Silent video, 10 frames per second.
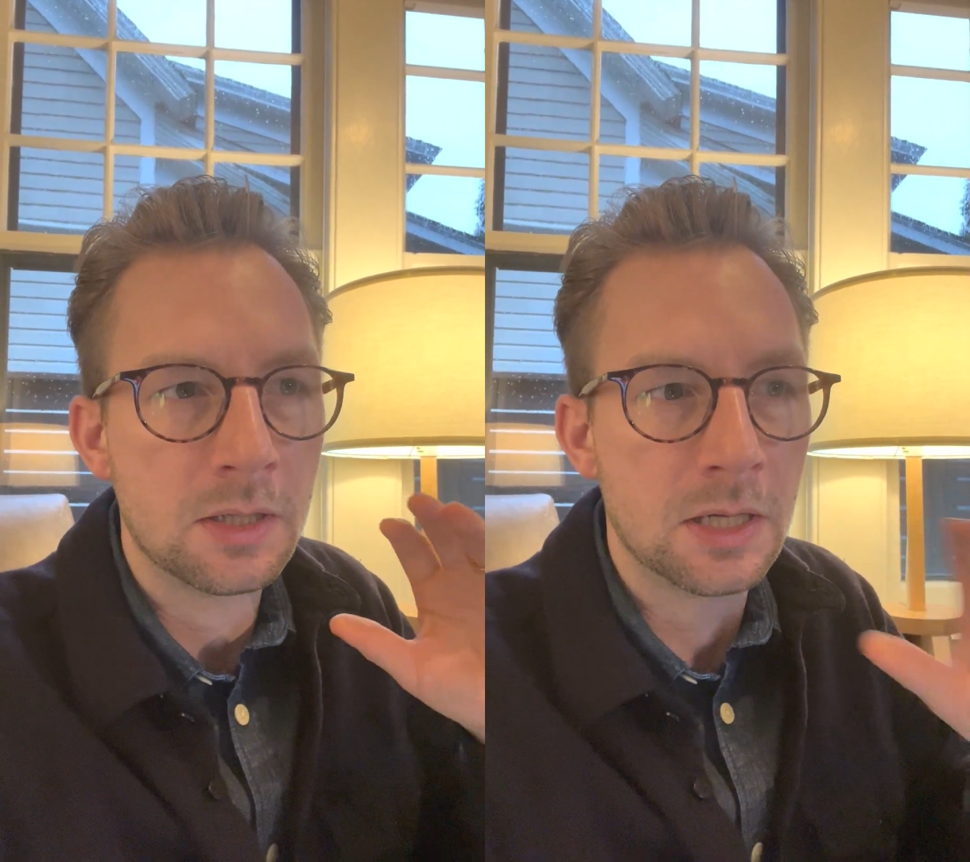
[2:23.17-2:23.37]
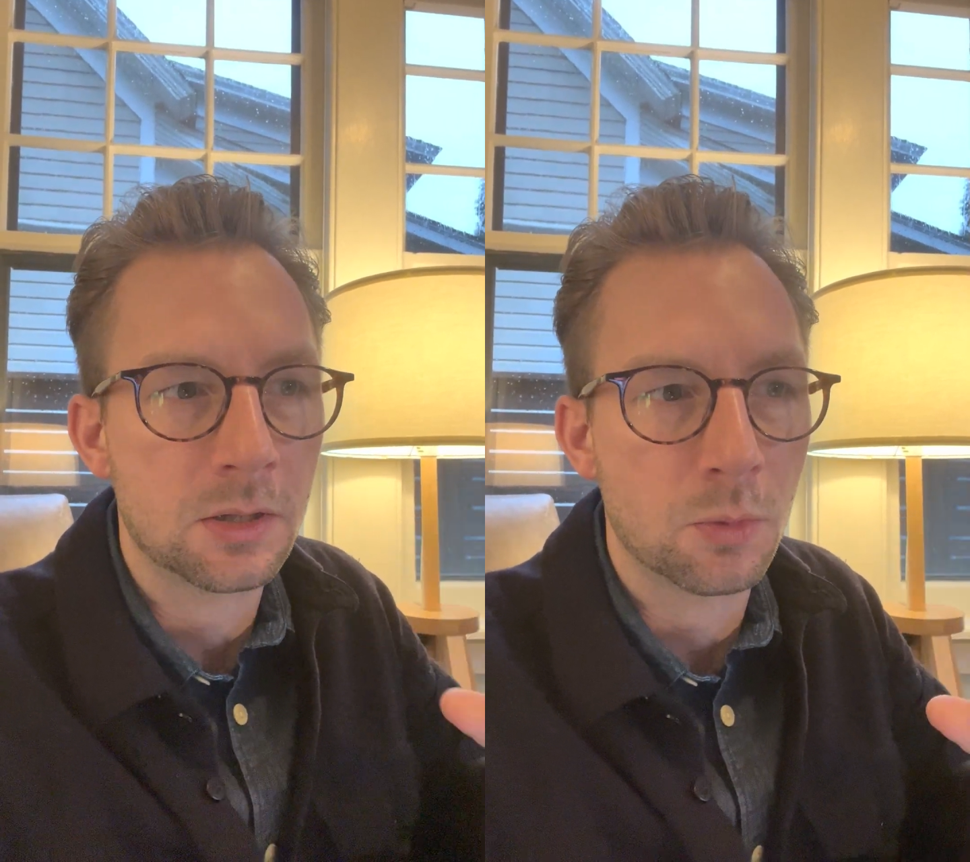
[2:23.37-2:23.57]

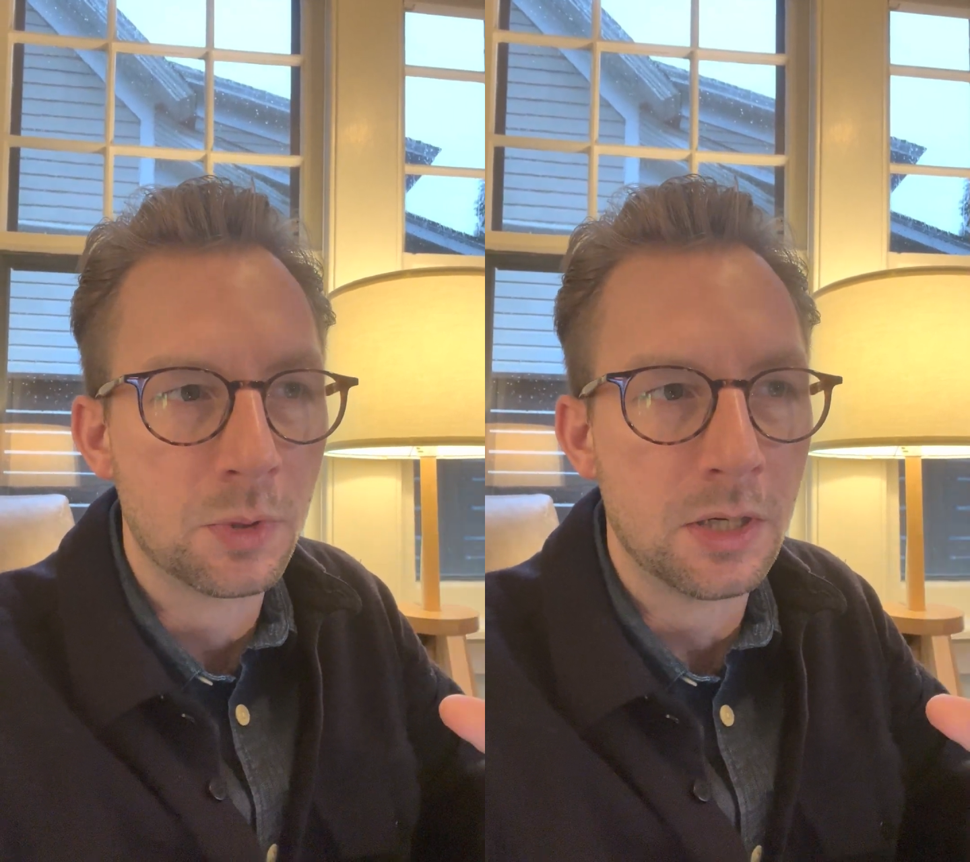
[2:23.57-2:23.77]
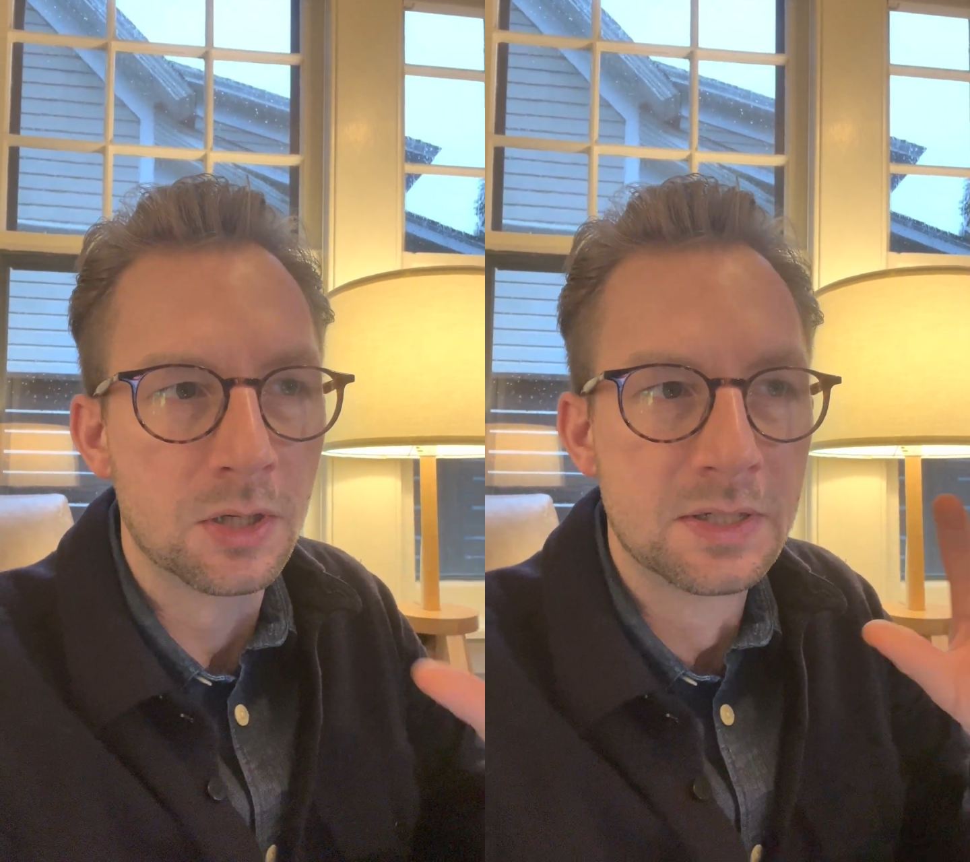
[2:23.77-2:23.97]
get the
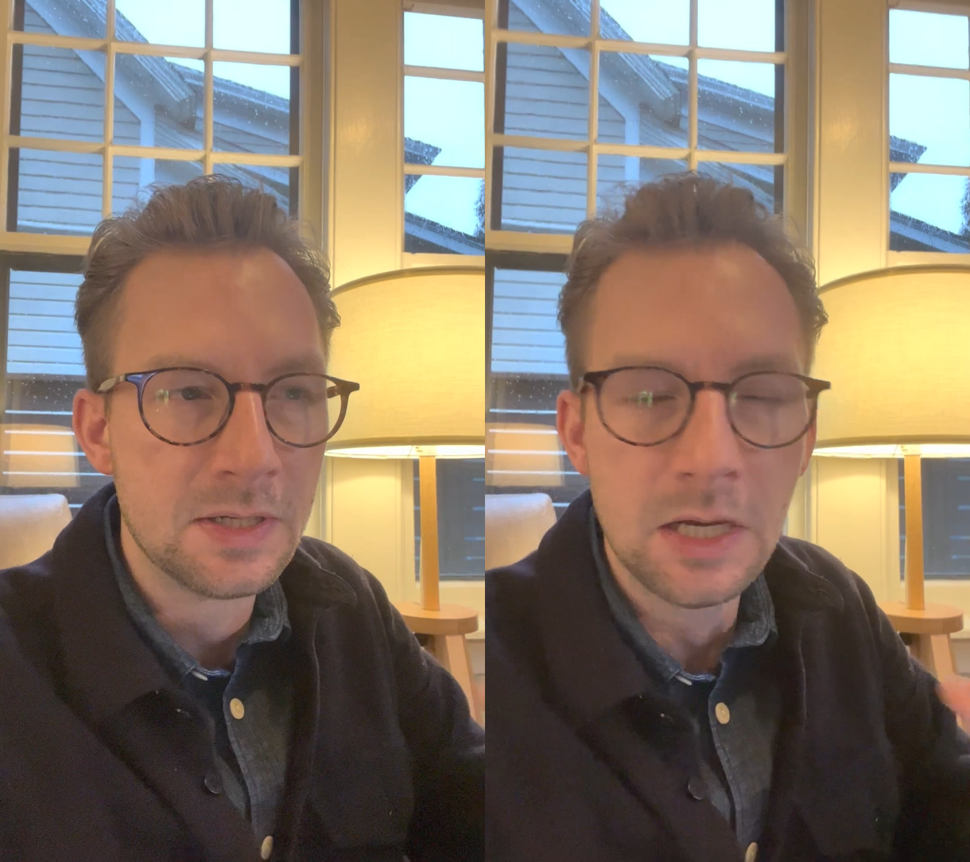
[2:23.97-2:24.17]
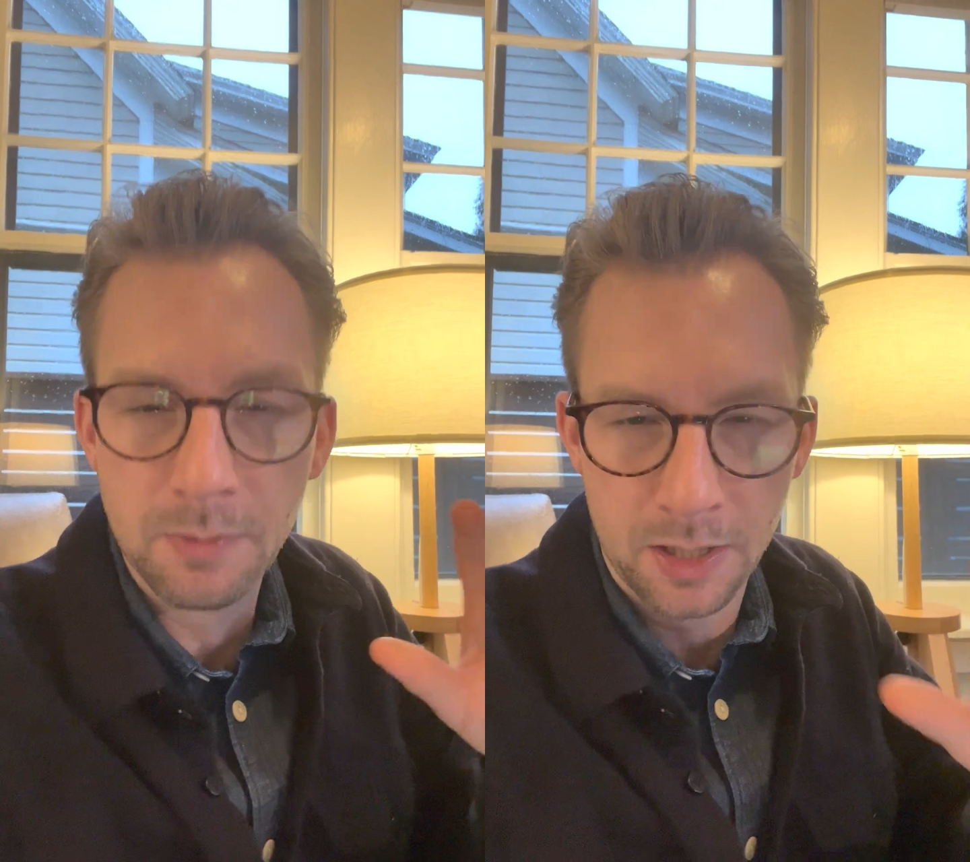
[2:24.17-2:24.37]
reader
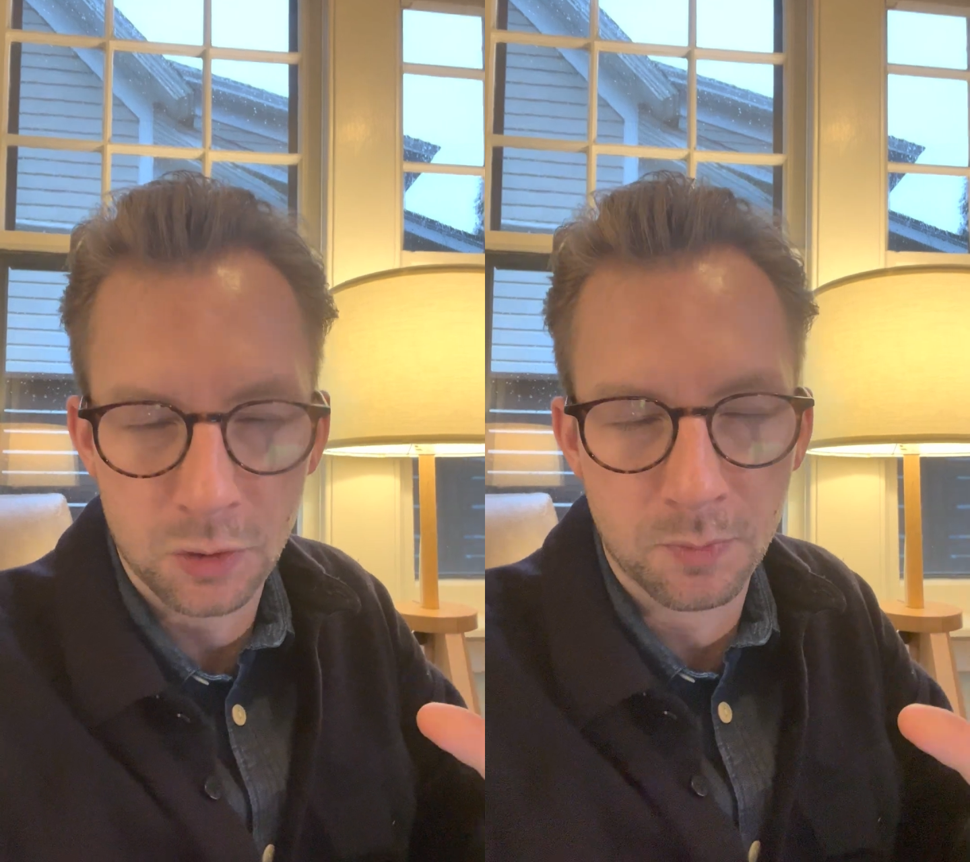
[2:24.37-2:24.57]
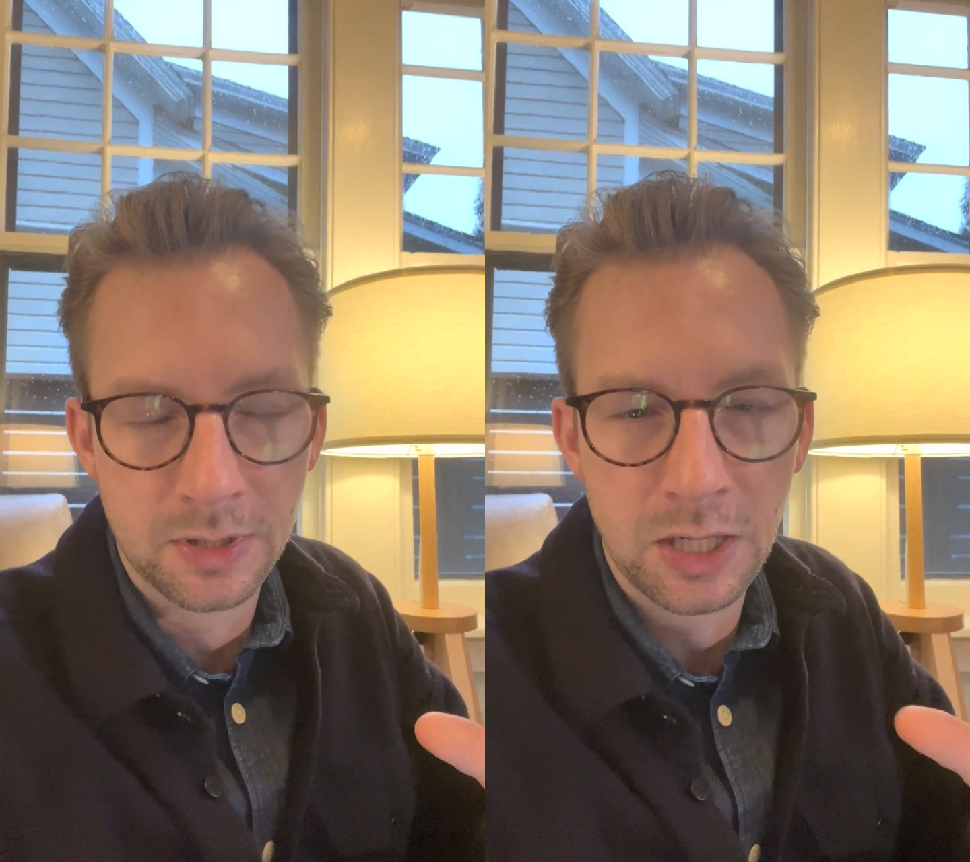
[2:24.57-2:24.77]
seeing my
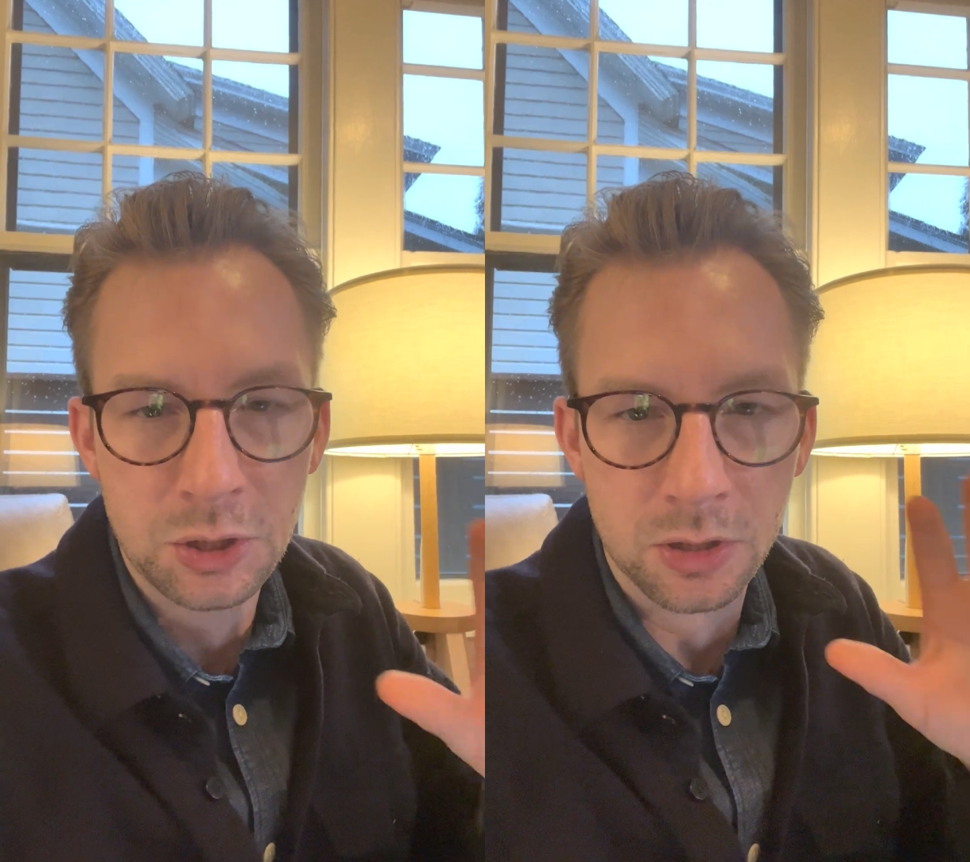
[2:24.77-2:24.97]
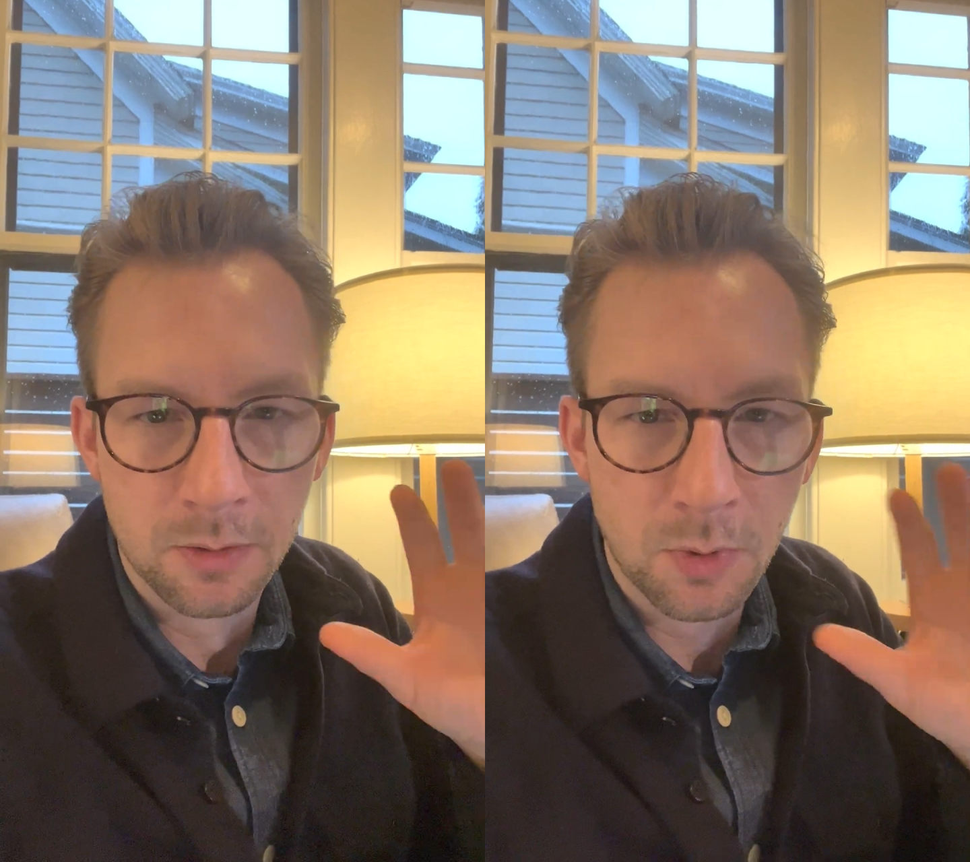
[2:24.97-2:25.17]
interpretation